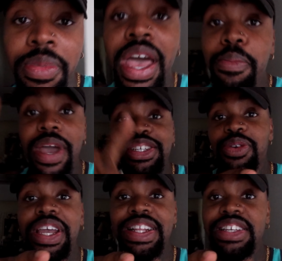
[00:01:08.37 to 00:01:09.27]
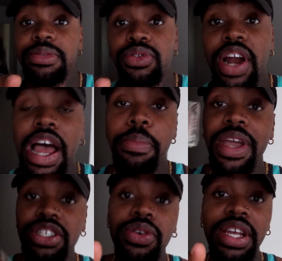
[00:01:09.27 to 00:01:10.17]
Make sure you hit that subscribe. Make sure
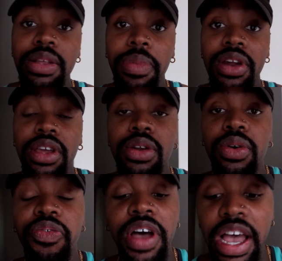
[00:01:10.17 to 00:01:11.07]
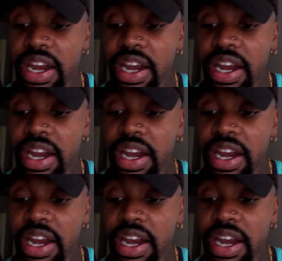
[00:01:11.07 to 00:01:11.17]
you hit the bell to get notified.